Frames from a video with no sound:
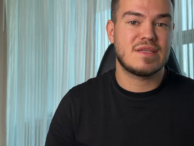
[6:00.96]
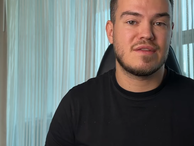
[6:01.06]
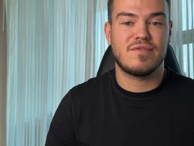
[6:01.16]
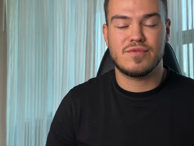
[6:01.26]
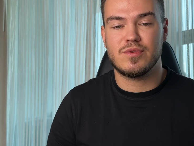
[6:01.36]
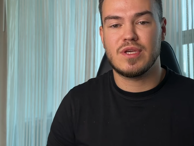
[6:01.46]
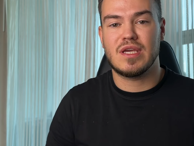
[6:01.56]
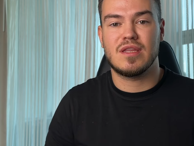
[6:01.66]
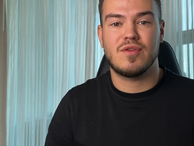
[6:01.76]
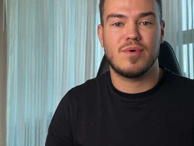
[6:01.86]
it fully
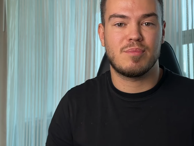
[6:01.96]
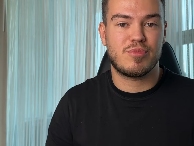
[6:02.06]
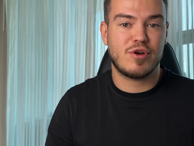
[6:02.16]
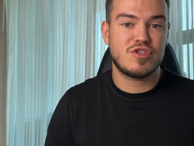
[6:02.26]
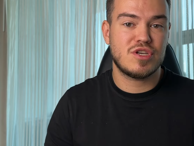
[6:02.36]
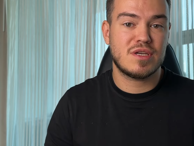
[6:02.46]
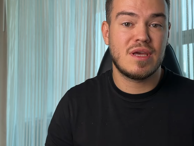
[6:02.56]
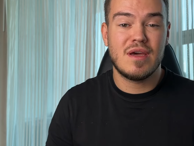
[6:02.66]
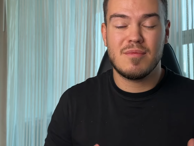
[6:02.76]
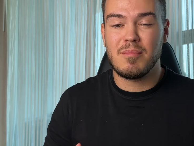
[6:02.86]
into a project,
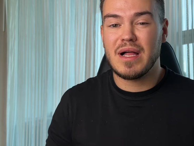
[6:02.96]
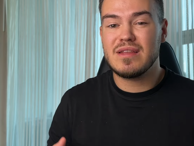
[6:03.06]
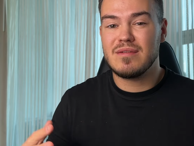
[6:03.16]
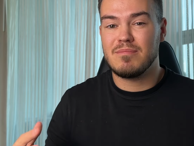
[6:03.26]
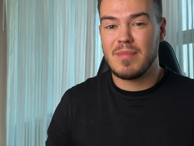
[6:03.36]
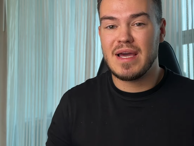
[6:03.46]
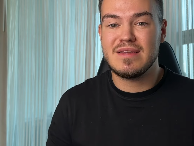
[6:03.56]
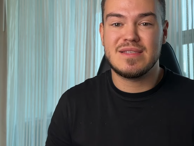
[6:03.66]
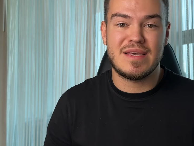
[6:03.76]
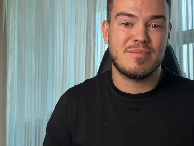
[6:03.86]
Bali might
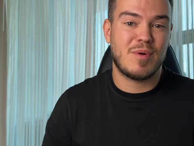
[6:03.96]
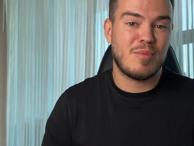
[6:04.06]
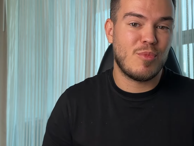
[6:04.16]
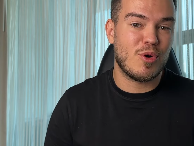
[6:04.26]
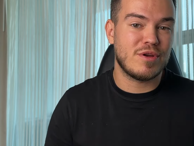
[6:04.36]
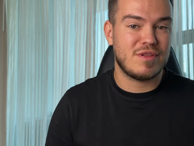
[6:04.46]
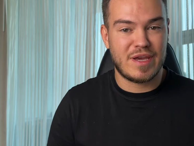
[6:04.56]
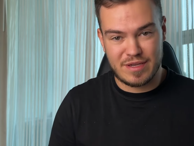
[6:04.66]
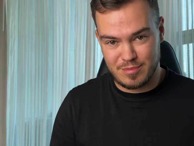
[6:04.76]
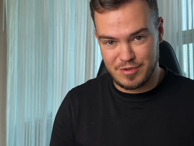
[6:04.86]
seem more
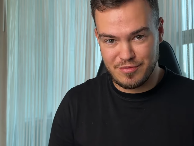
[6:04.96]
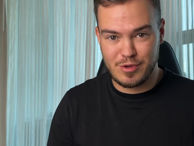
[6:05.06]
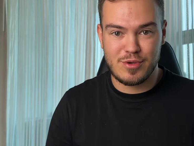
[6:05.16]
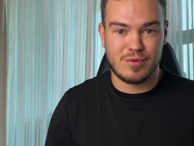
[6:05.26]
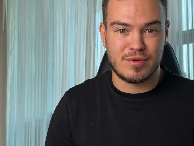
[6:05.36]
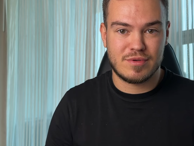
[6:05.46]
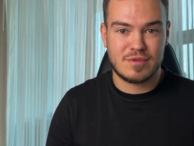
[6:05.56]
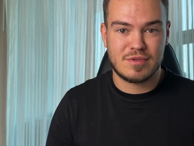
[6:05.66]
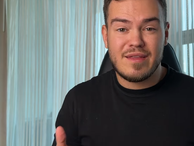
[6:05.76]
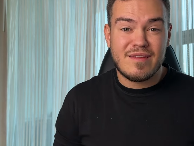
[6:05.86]
likable for you.
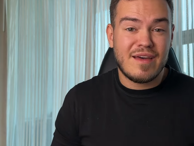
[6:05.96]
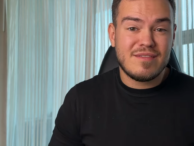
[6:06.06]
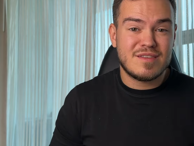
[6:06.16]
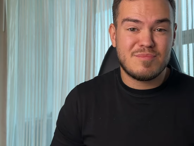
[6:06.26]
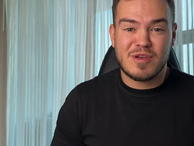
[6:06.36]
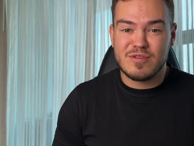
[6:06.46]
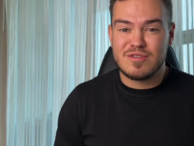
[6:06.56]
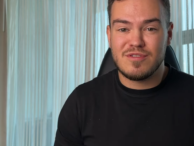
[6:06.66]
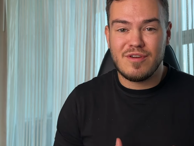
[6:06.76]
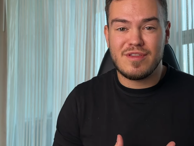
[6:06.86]
And that is because
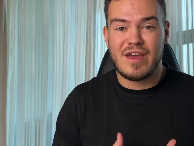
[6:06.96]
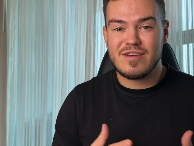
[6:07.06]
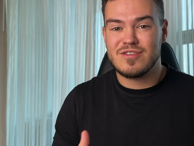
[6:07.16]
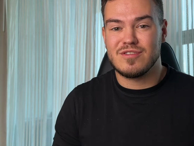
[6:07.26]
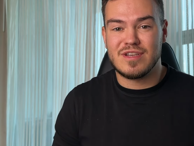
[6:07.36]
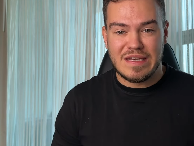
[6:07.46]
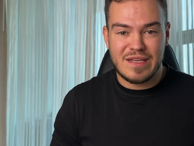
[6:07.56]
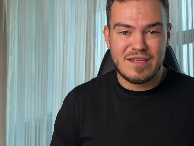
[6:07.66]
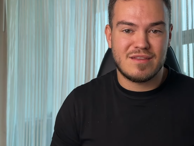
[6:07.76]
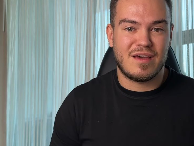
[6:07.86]
you don't actually
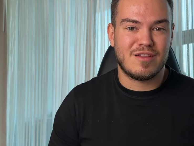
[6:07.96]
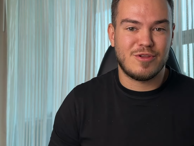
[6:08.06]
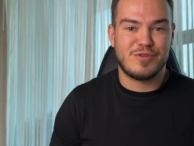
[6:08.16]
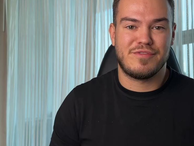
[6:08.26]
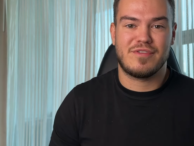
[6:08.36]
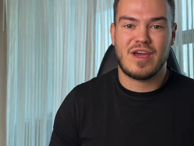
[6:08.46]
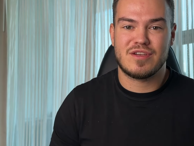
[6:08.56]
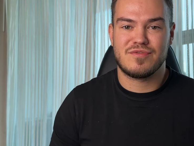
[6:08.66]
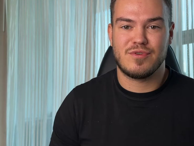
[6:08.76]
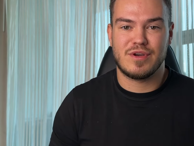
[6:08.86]
need a lot of
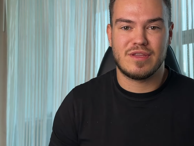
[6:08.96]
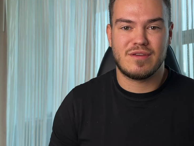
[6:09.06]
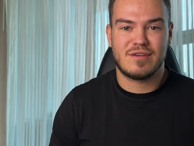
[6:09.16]
cash for it.